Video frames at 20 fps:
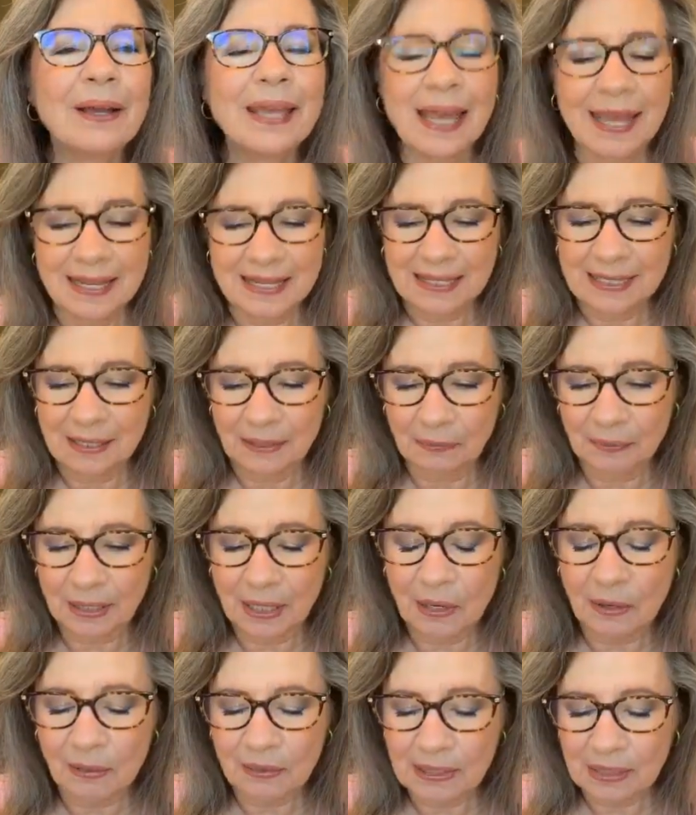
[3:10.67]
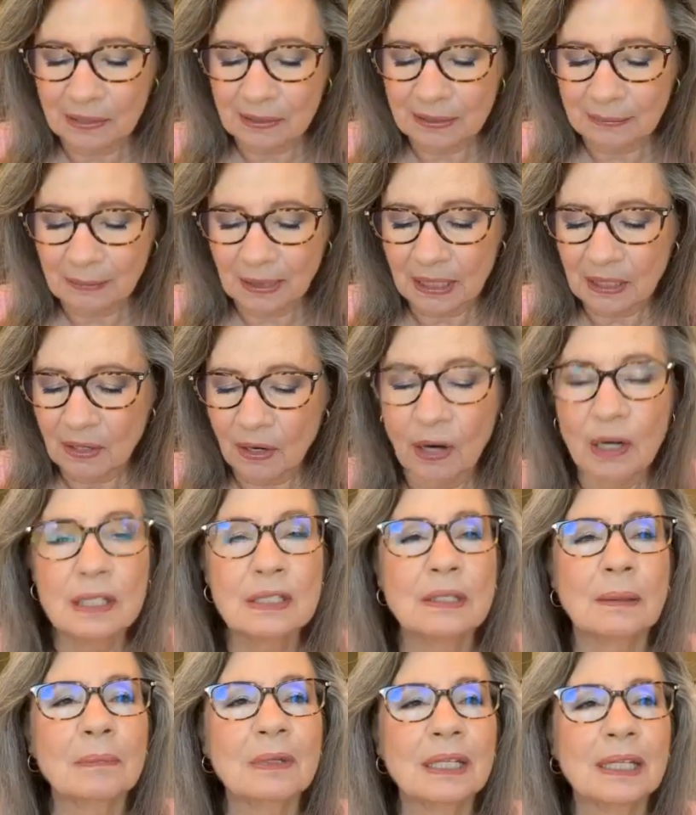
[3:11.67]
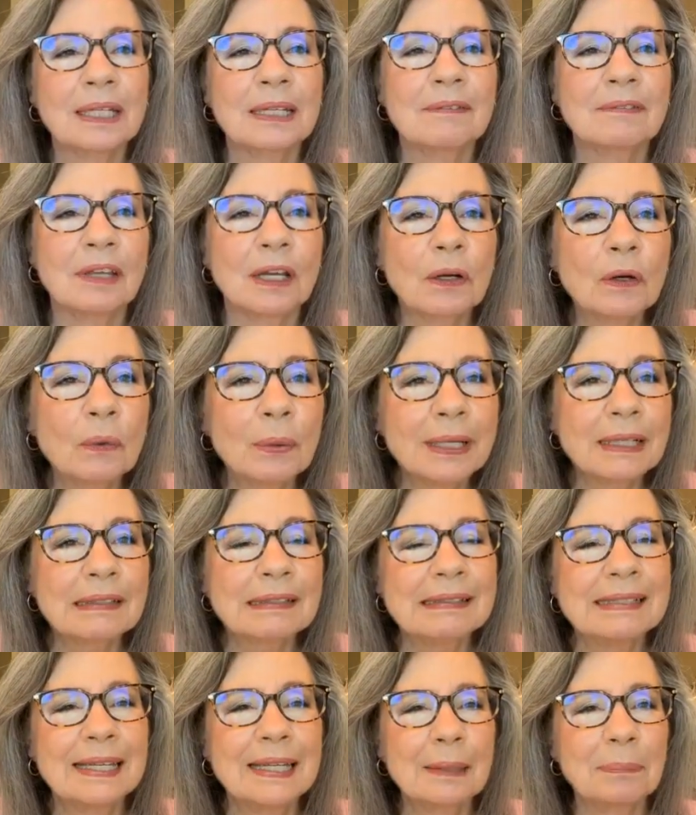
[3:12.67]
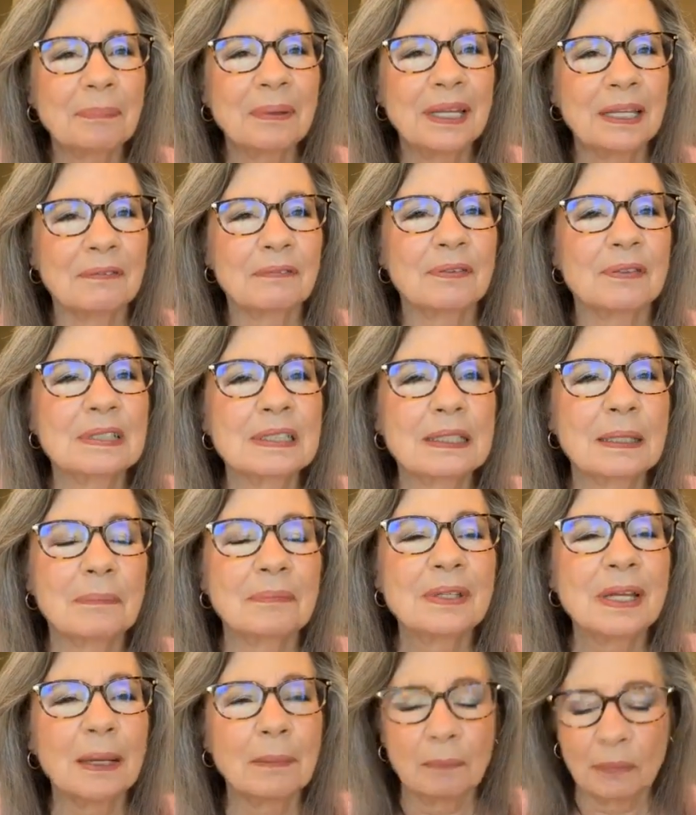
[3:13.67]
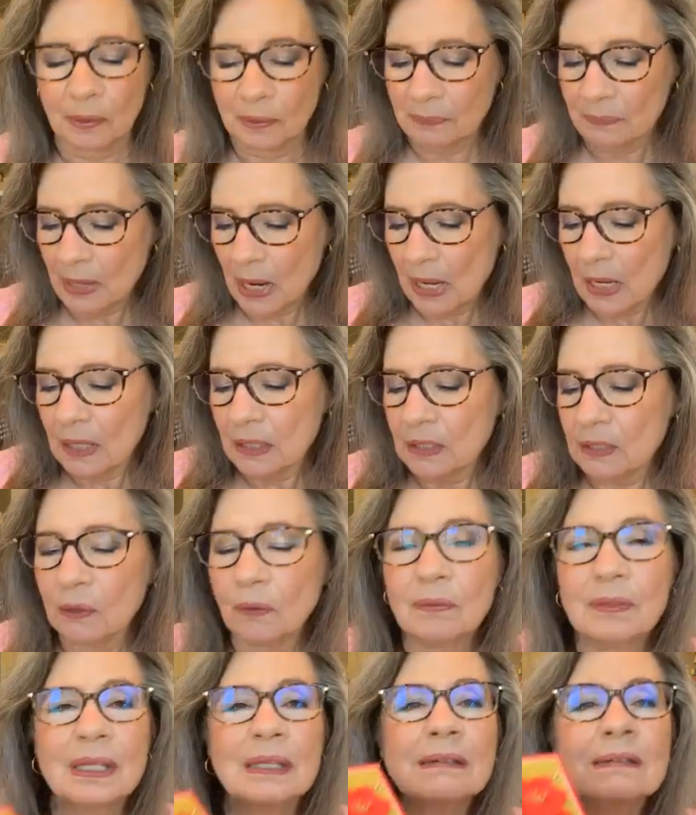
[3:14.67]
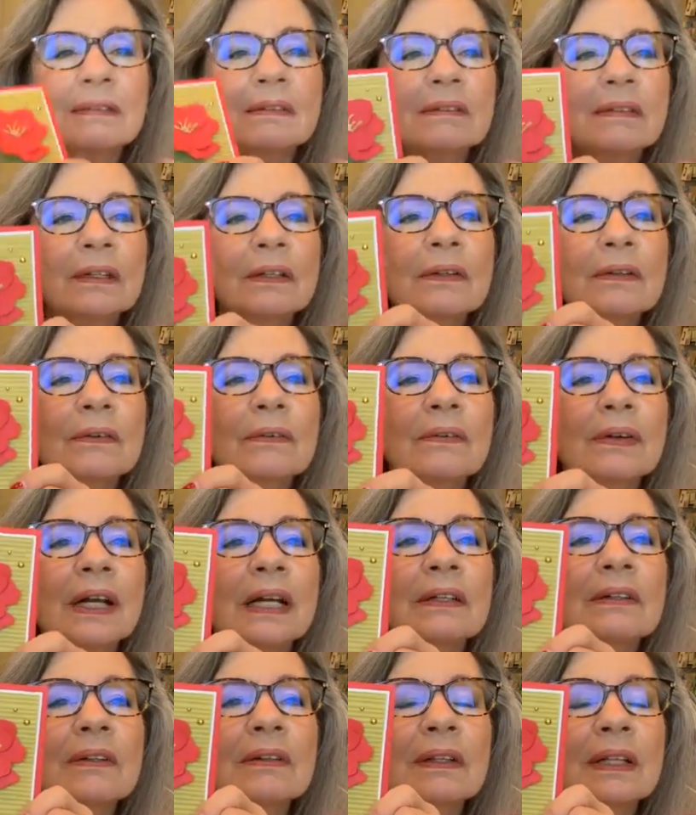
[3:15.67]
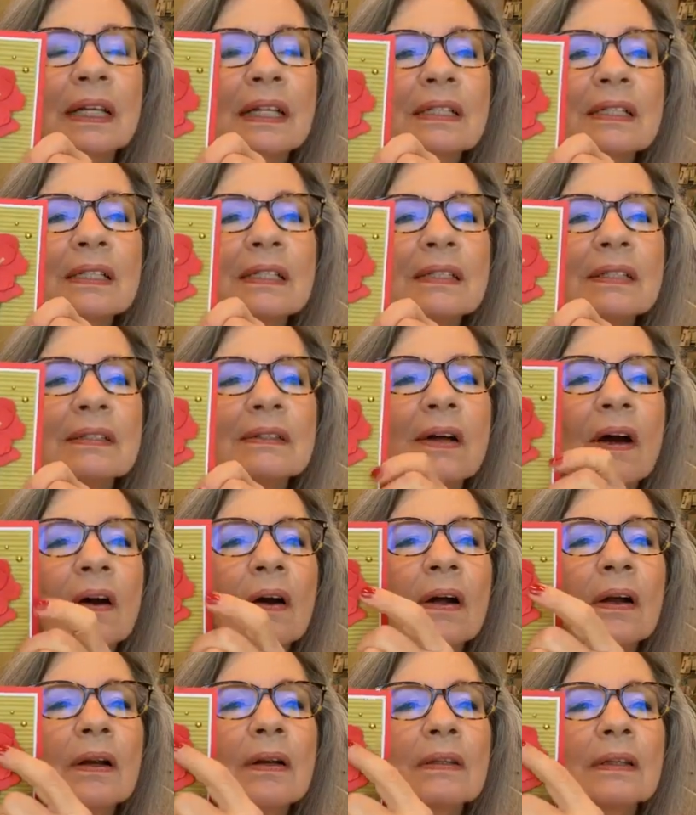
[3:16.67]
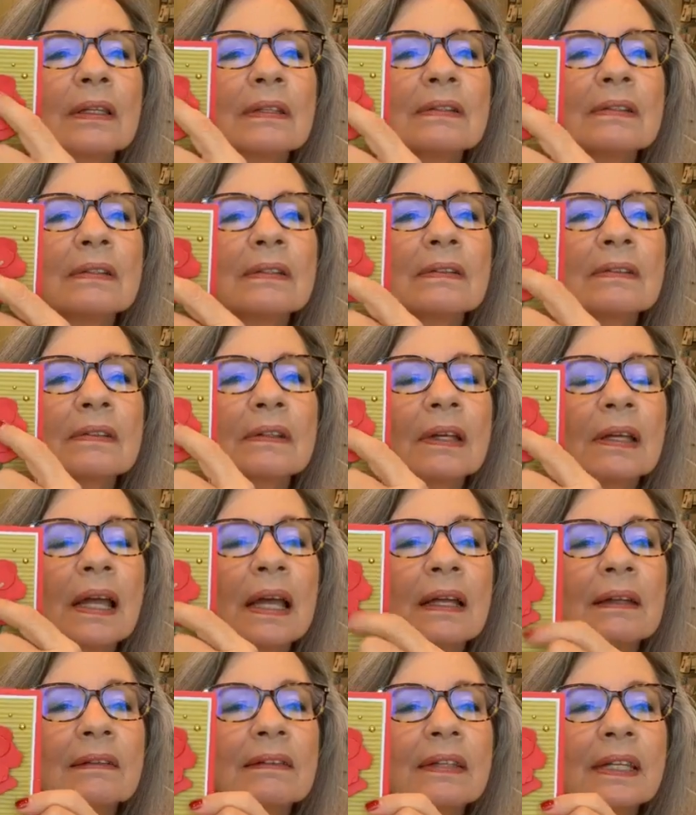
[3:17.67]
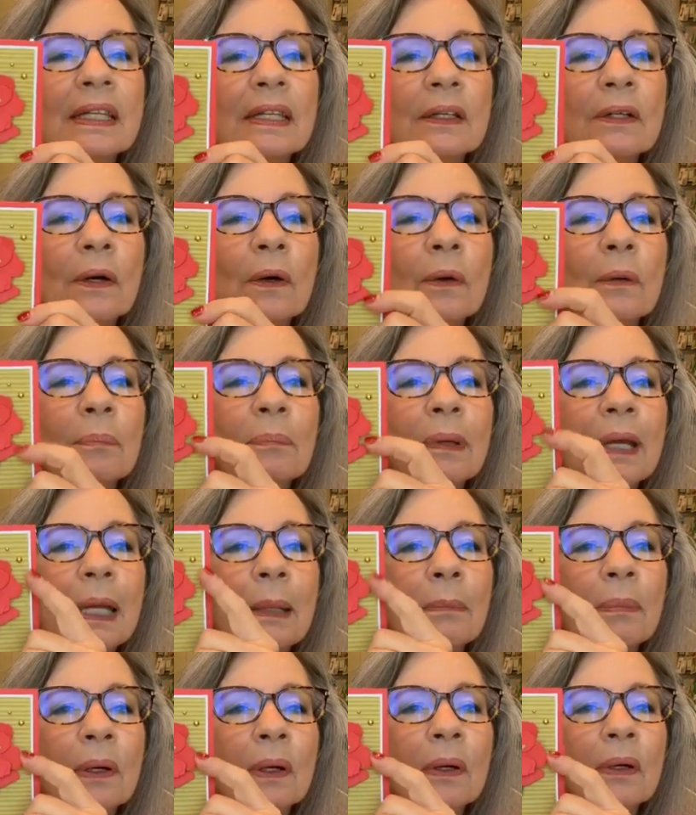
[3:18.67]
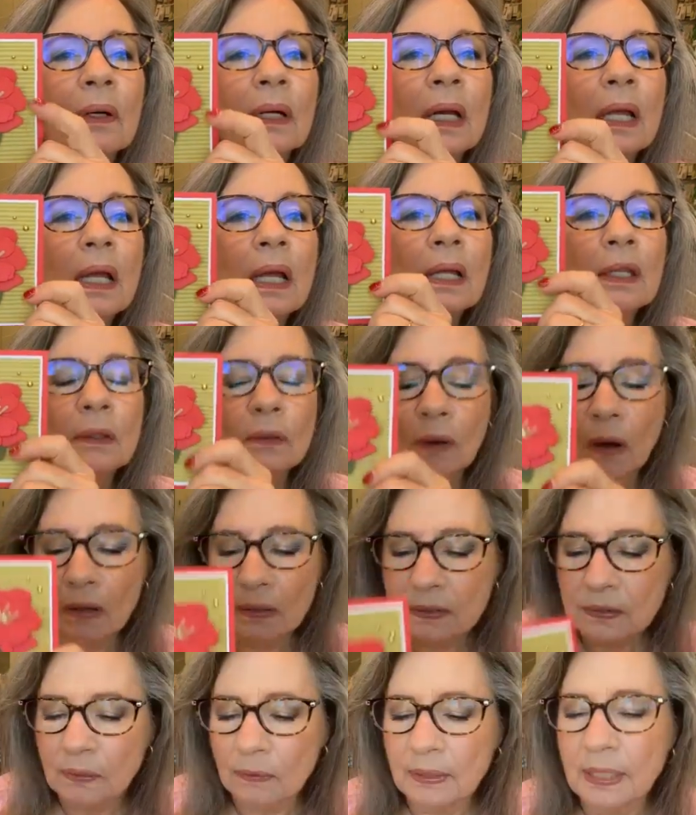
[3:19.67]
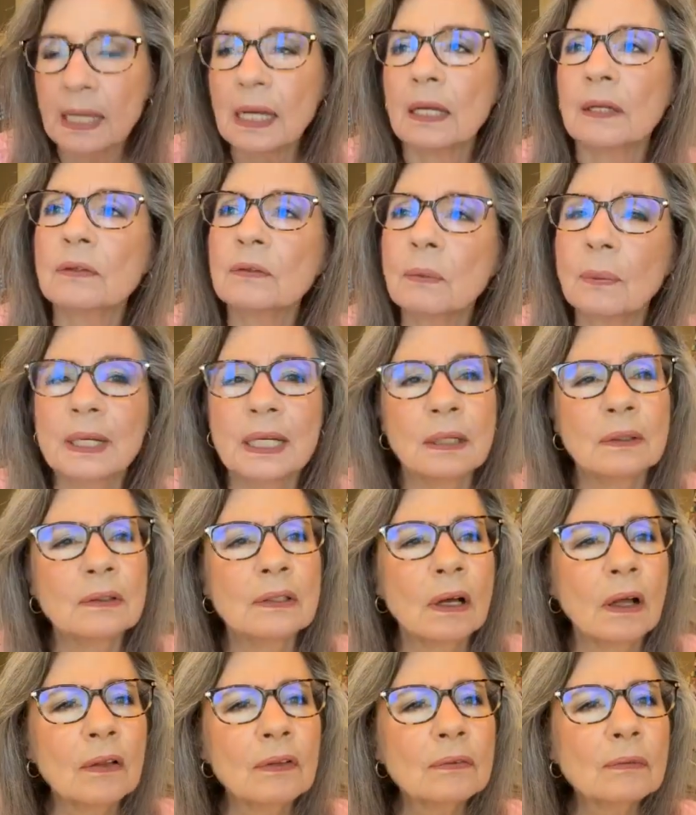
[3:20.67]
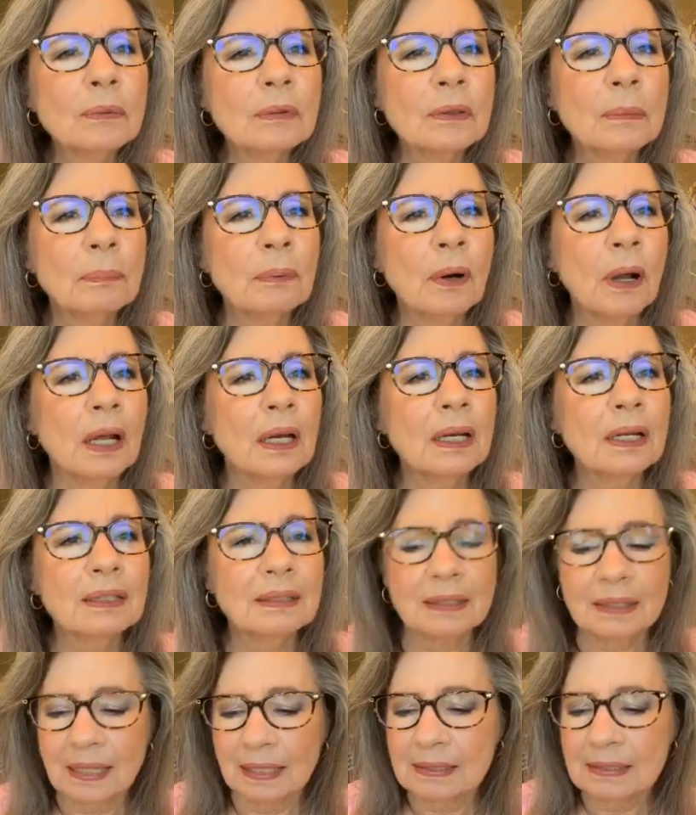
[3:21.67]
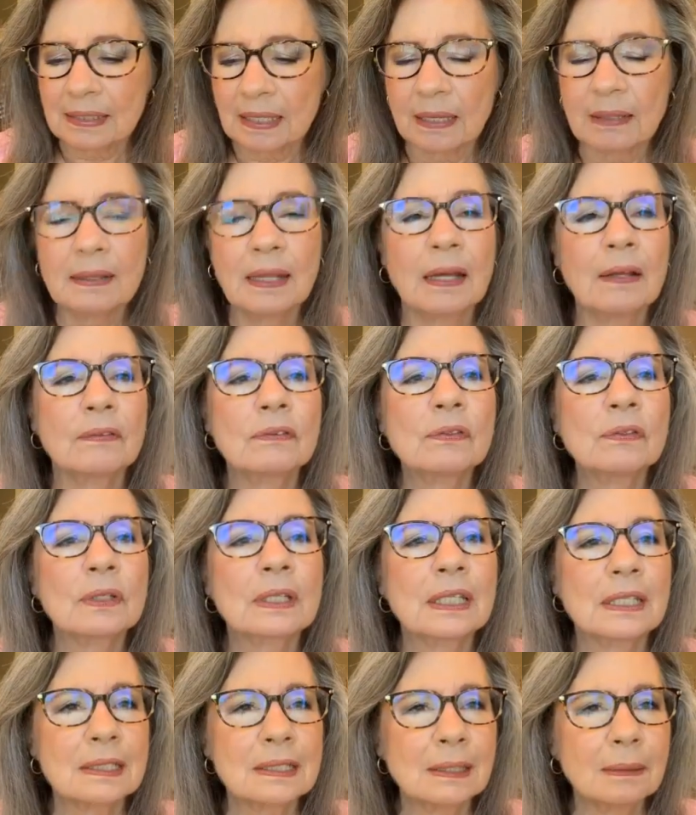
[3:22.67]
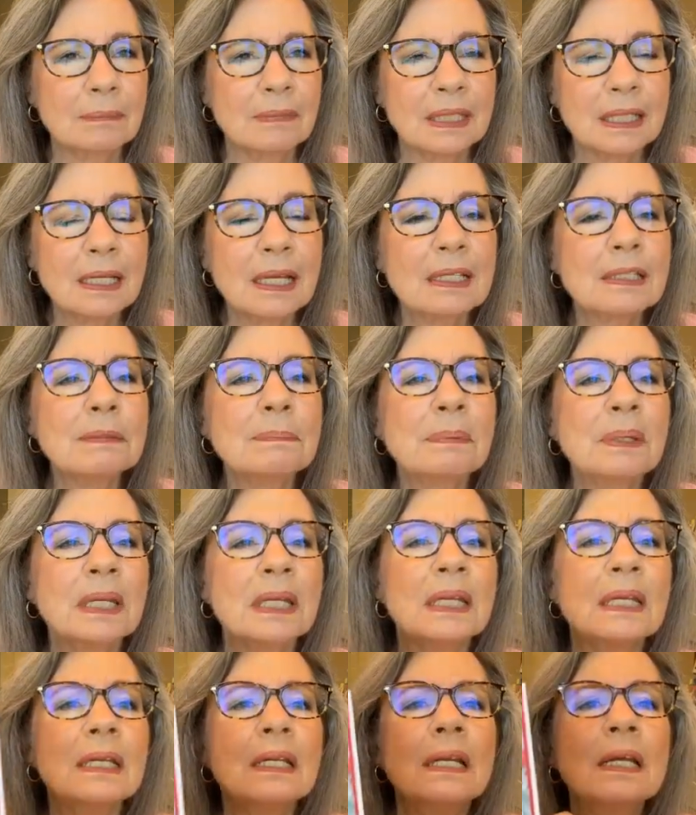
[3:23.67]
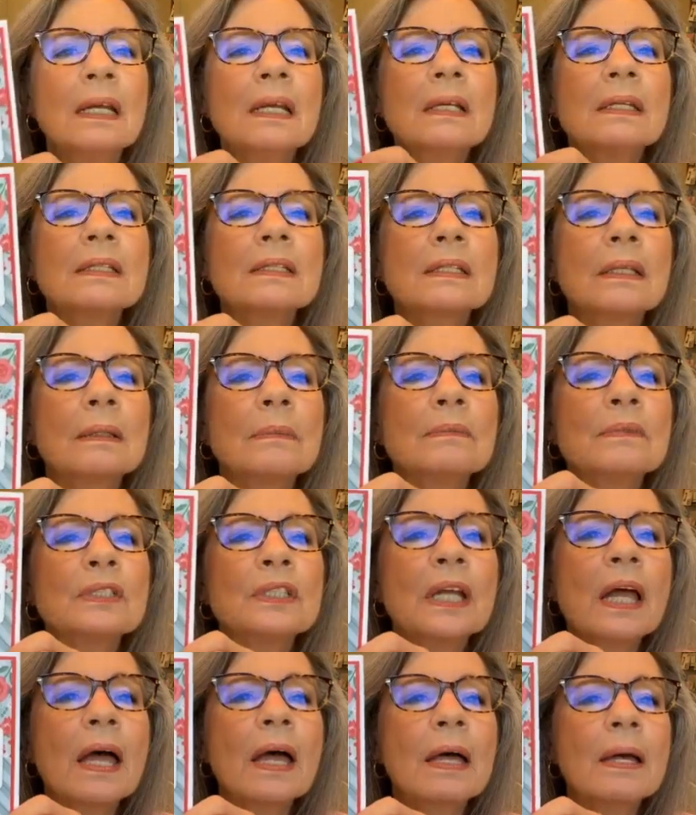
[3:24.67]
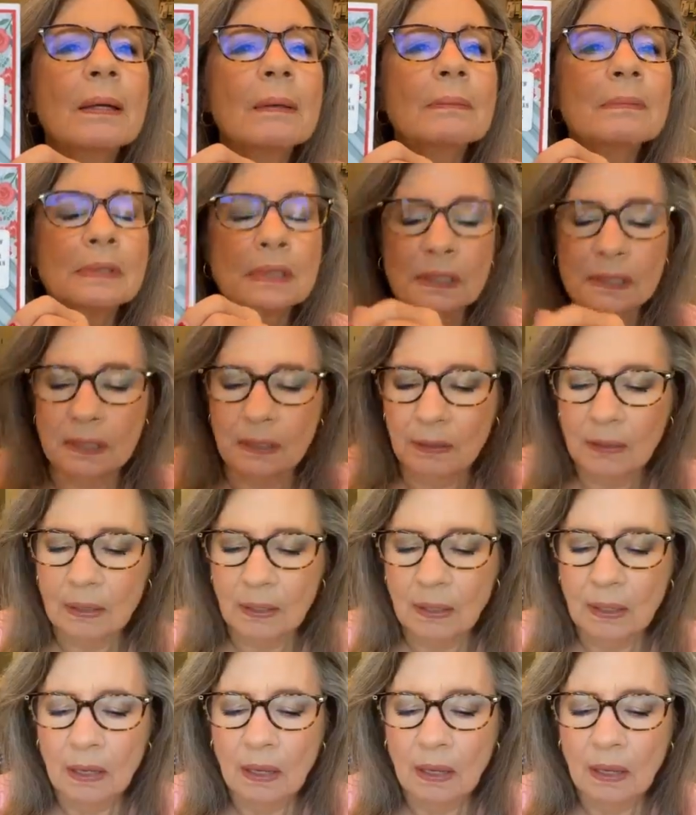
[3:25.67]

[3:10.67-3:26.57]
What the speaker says: Okay, here we go. Here's my cards. I'm going to give you a quick sneak peek for September. So this is a congratulations card. This is the antique gold paper. You also get $20 for the product. Did I say that? So you get some DSP, some gems,